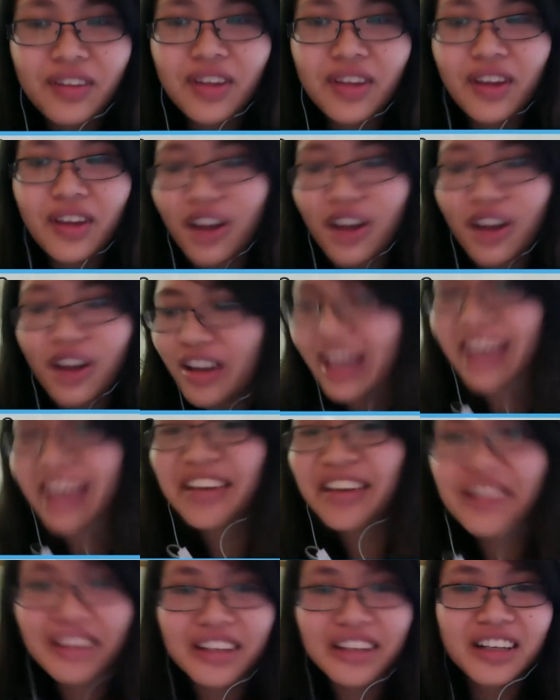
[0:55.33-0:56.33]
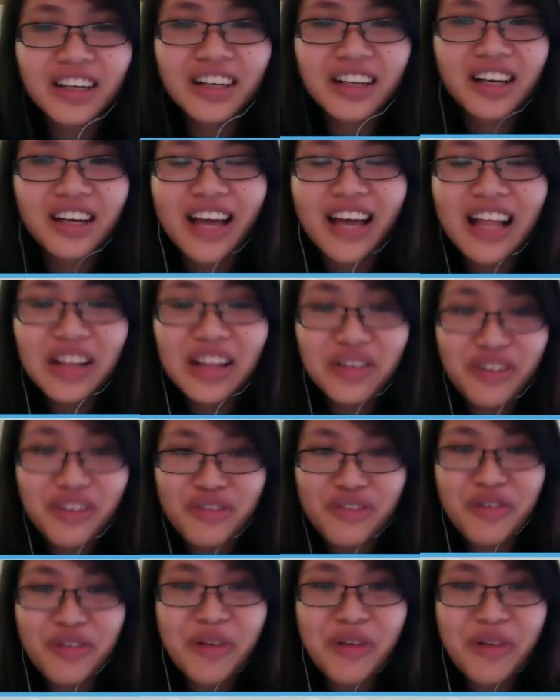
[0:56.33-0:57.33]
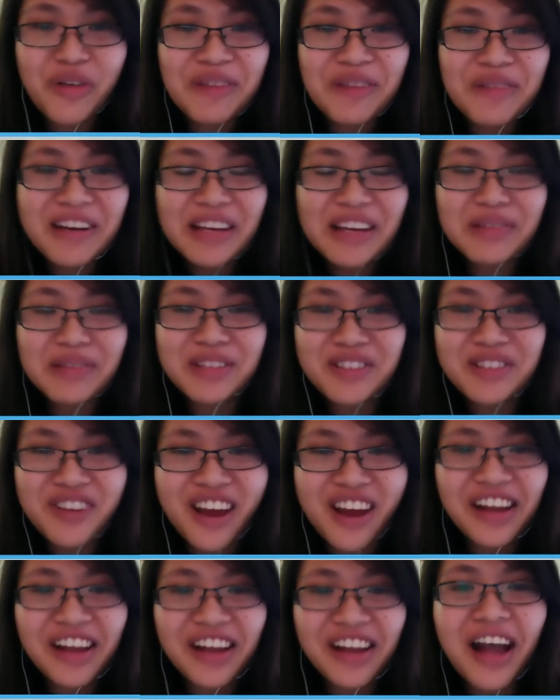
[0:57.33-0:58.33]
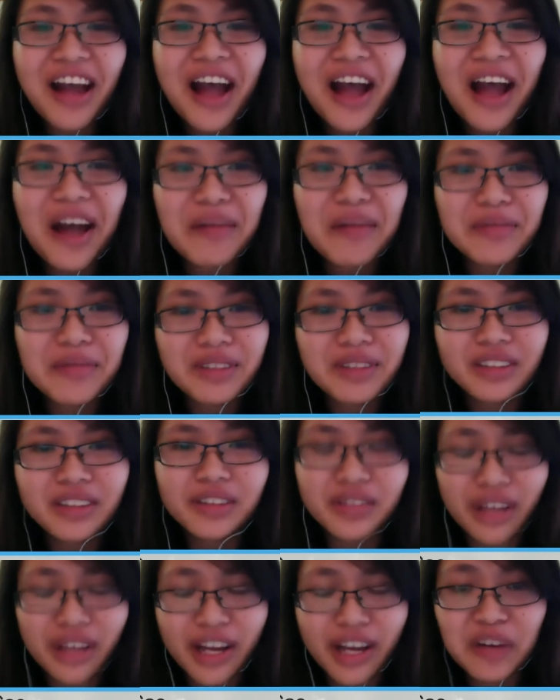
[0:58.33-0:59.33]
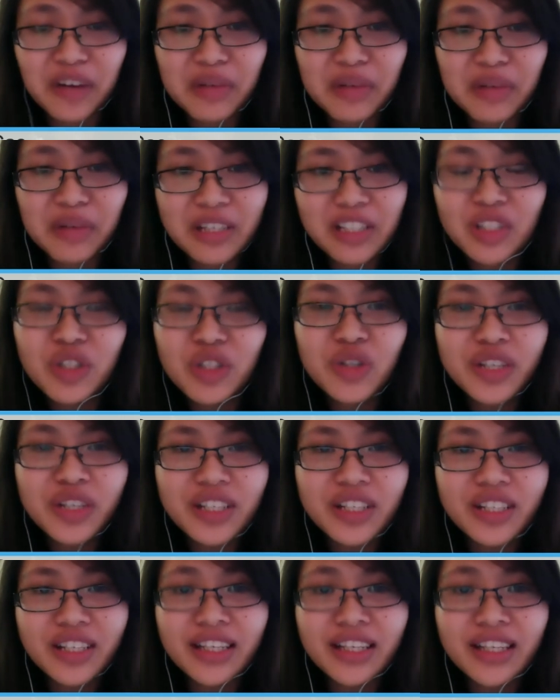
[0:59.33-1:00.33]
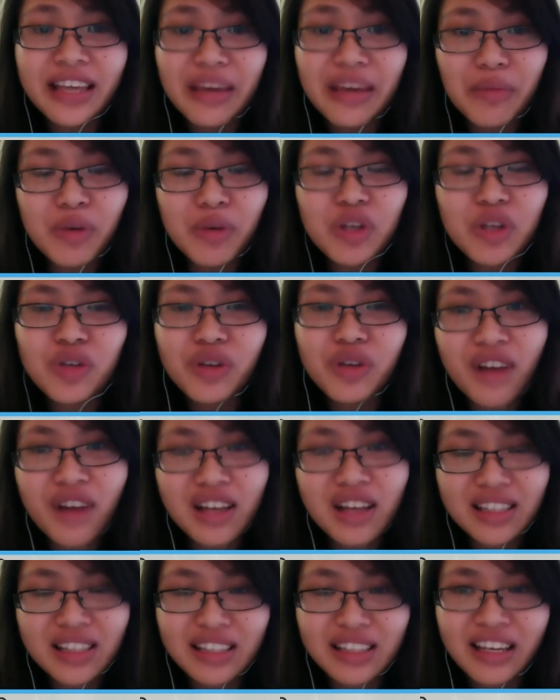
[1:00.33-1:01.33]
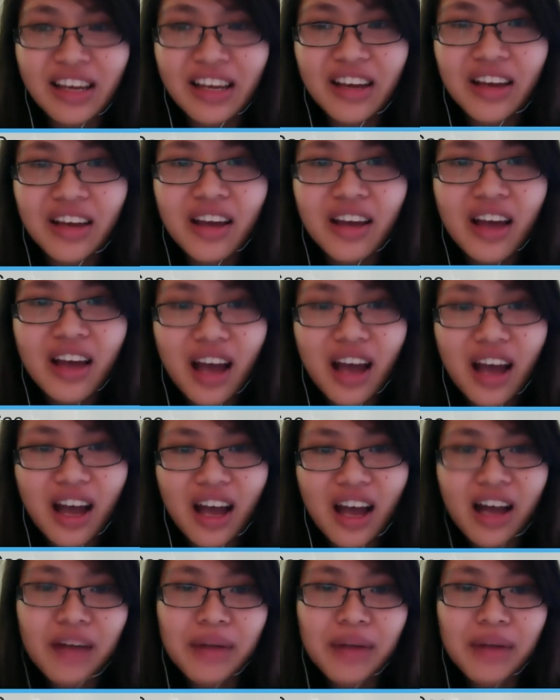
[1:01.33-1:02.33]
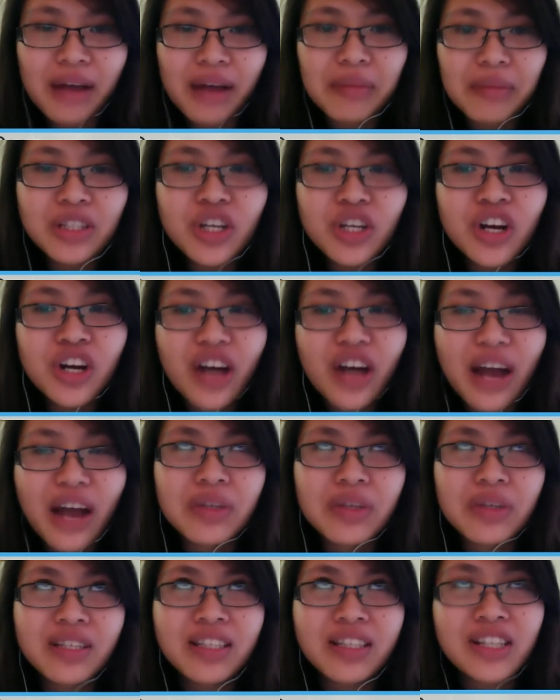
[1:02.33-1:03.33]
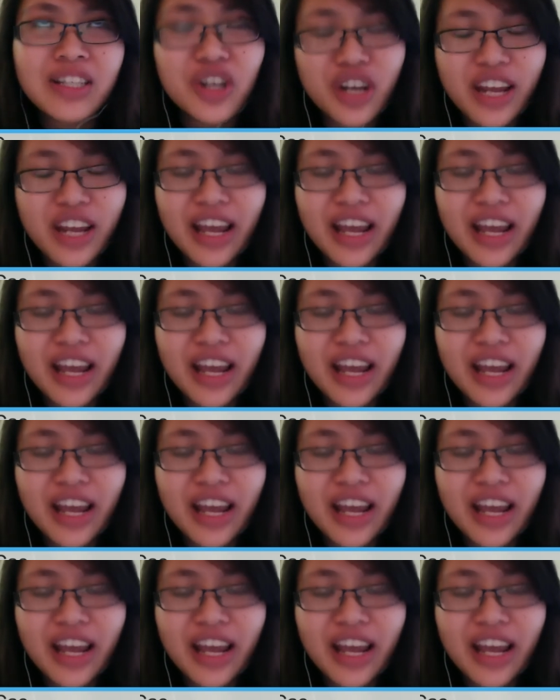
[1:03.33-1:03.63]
Okay. Hello, everyone. My name is Chang. I'm an economics student at Cambridge University. I was interning